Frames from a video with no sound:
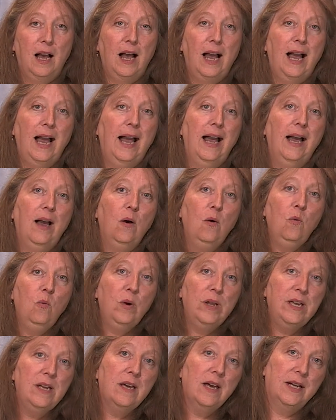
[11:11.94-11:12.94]
how
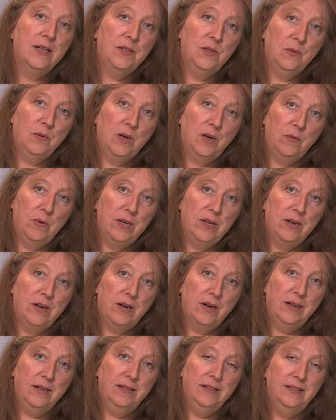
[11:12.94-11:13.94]
we got to where we
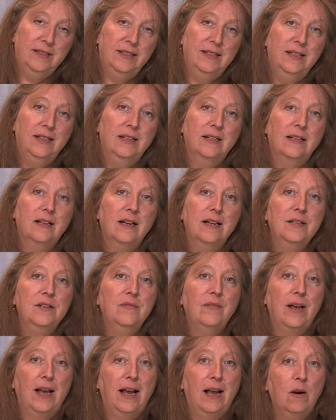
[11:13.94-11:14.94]
are, kind
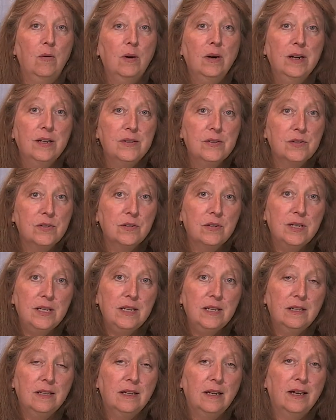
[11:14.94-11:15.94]
of our
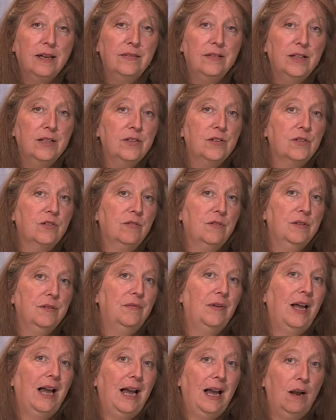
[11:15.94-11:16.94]
history and the history
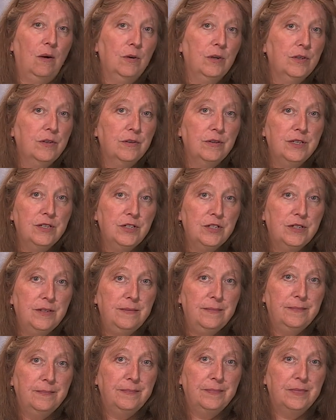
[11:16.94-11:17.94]
of our
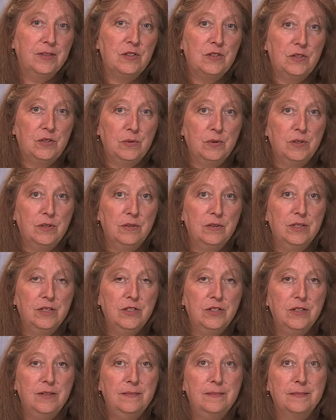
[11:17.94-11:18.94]
tradition, the Stewart
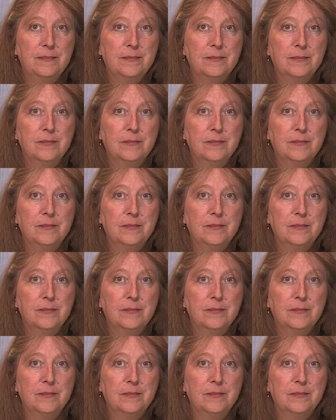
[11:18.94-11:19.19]
tradition.